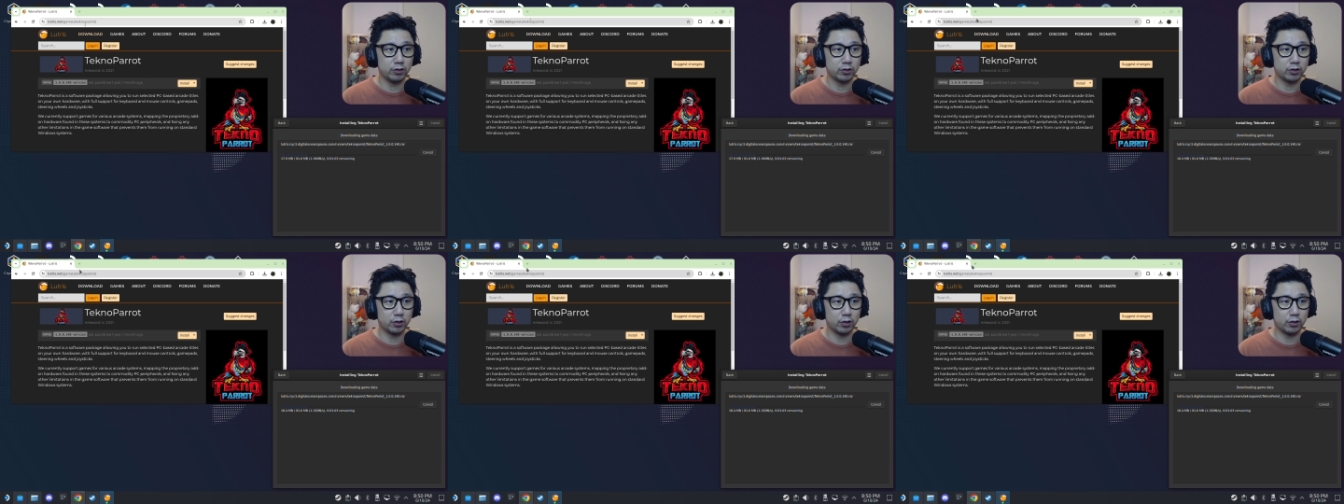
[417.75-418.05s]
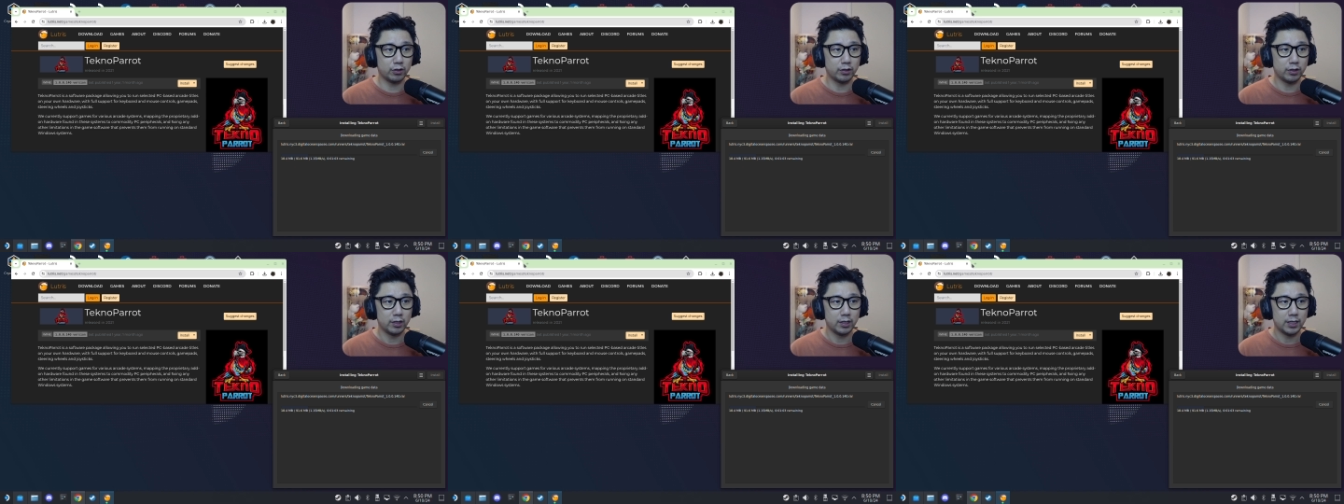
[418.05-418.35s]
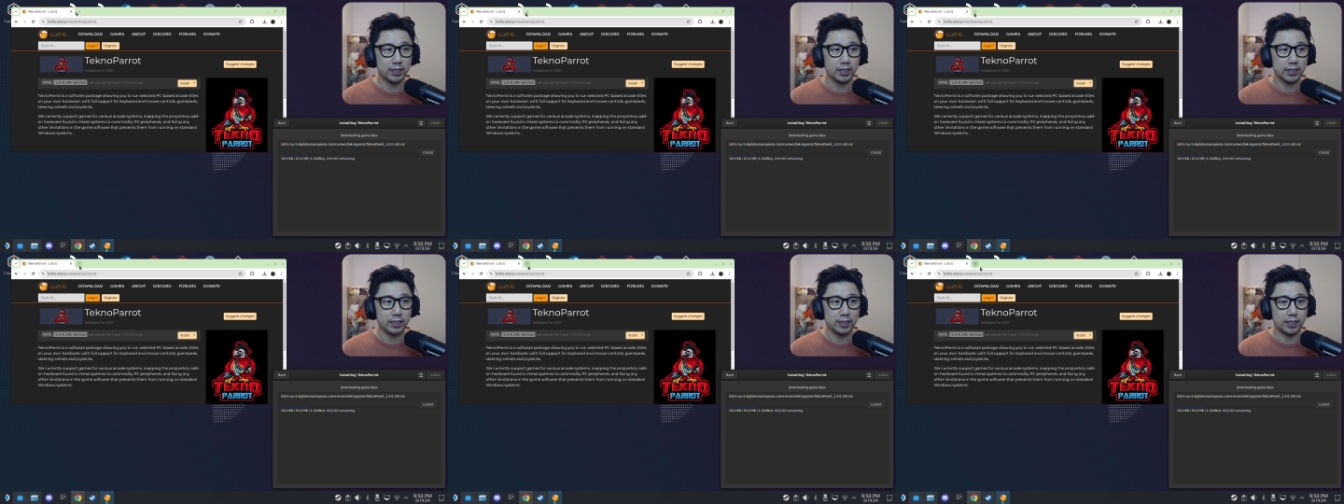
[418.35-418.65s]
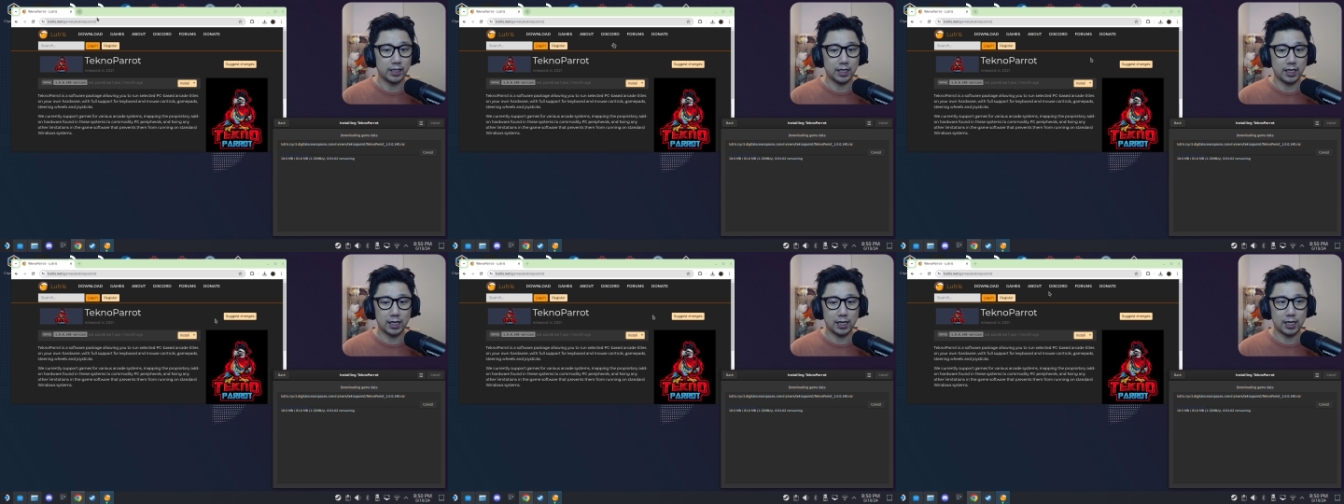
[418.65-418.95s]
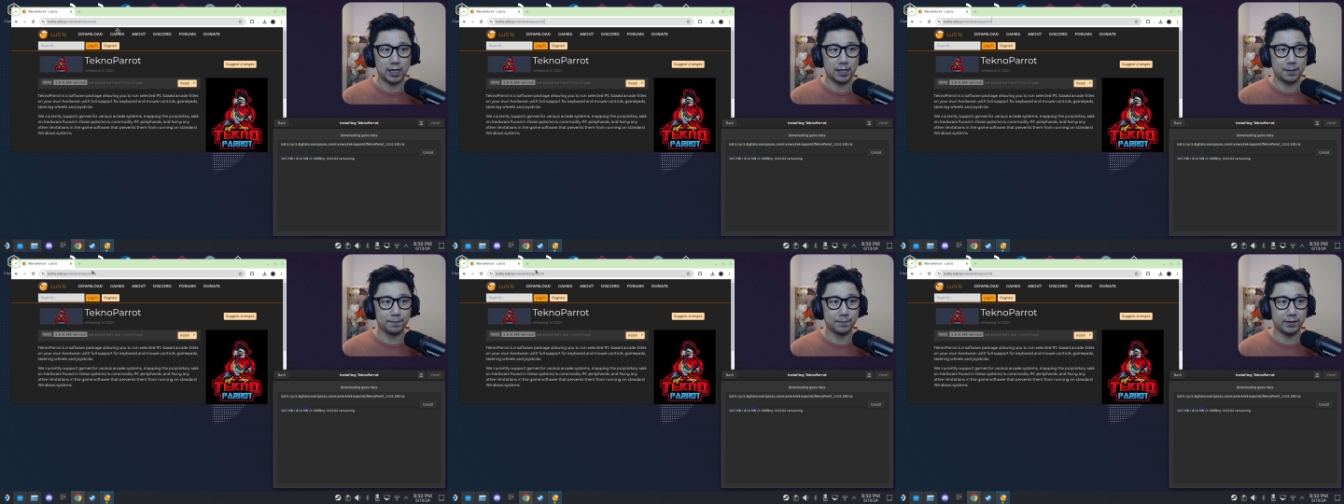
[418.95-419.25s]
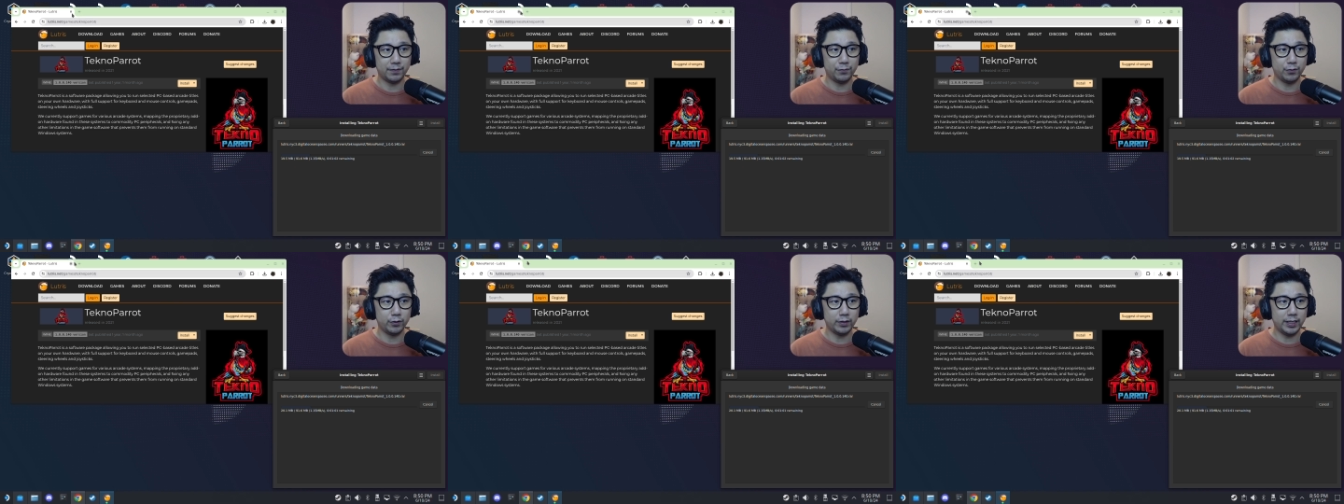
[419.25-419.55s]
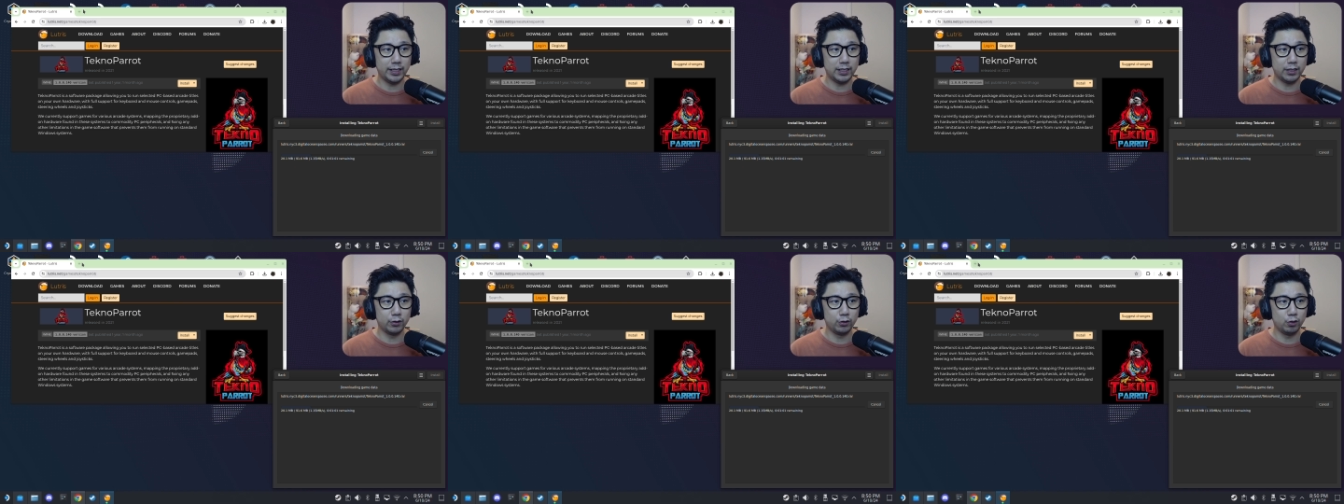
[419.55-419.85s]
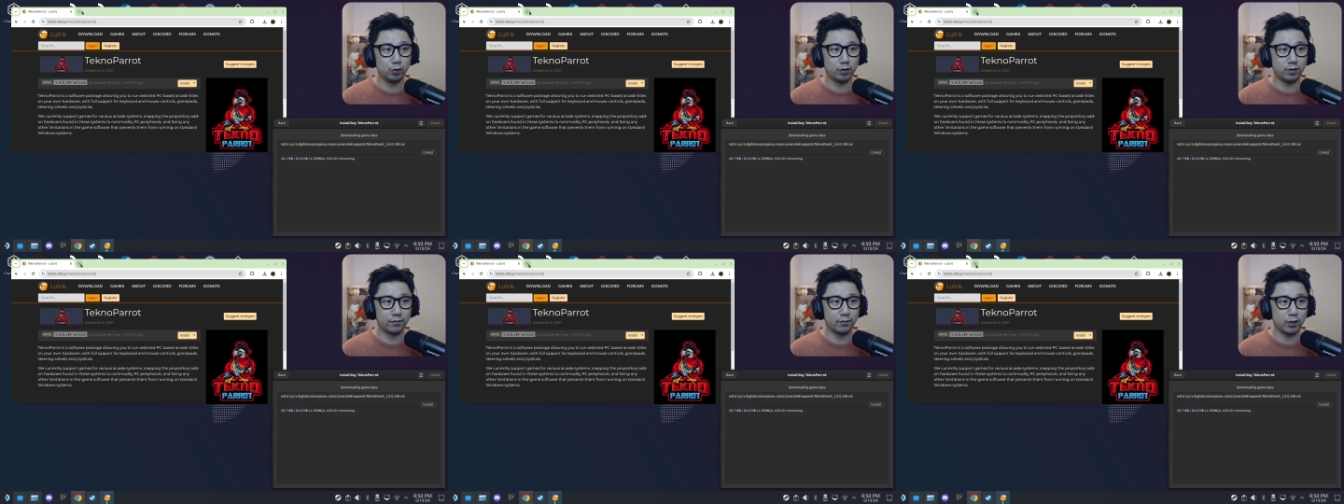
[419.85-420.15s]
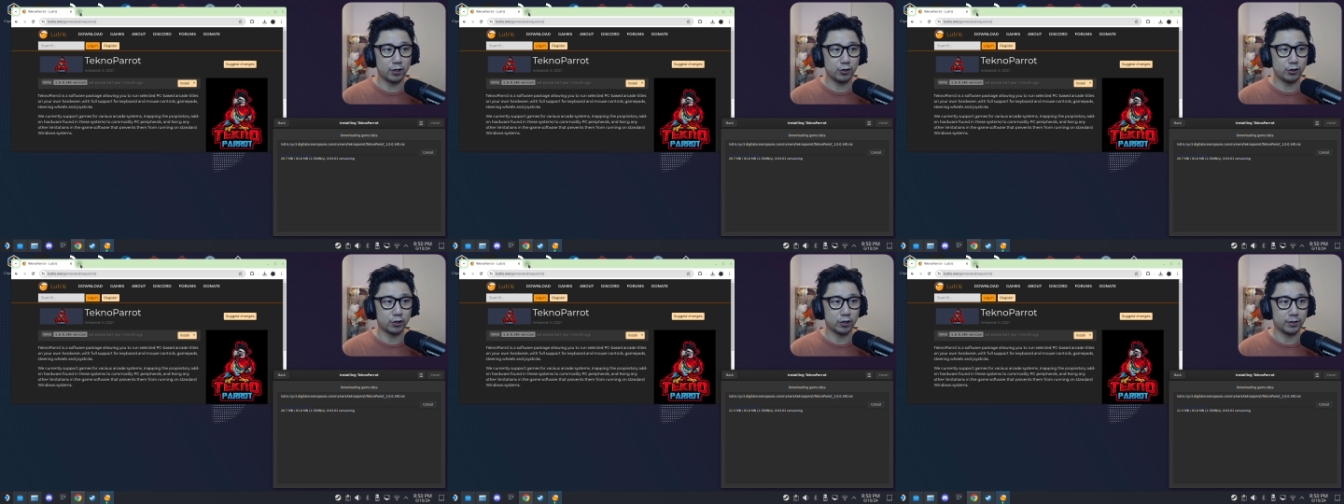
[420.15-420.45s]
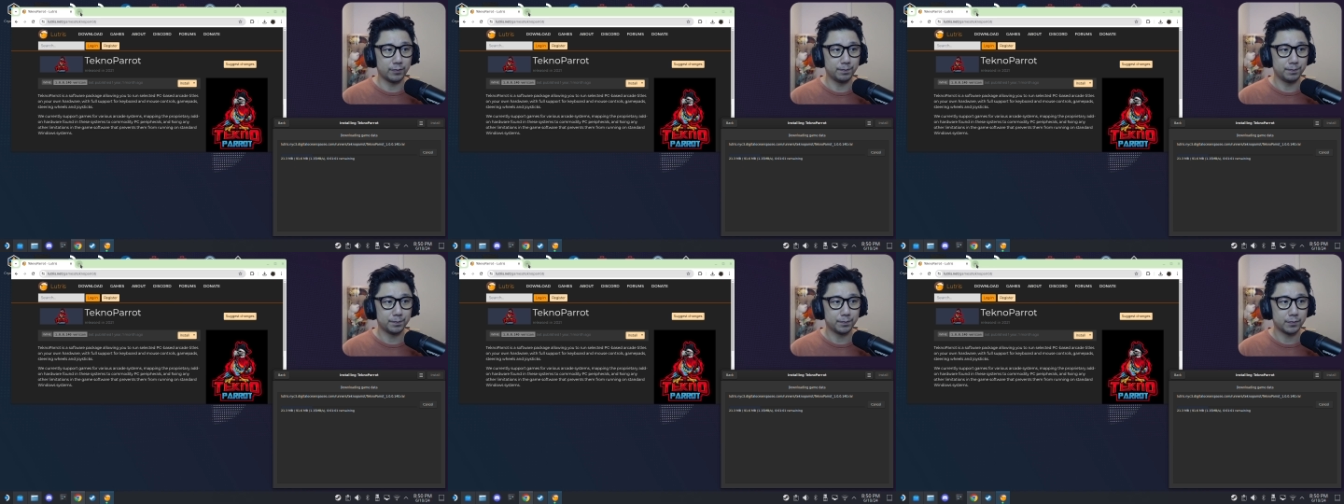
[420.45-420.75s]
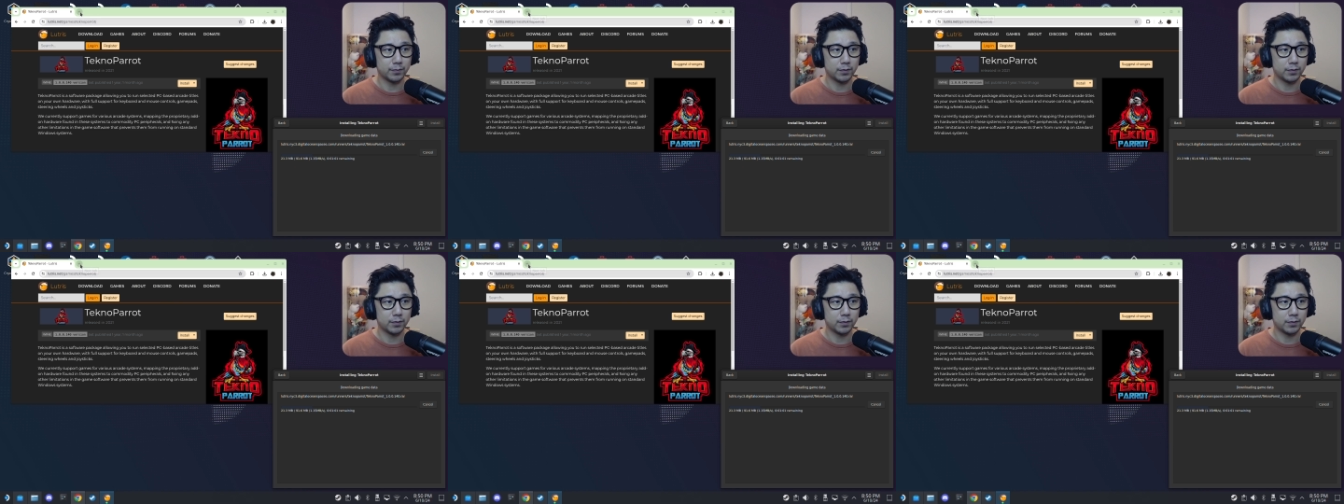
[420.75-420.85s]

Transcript: So um, if you need a newer version,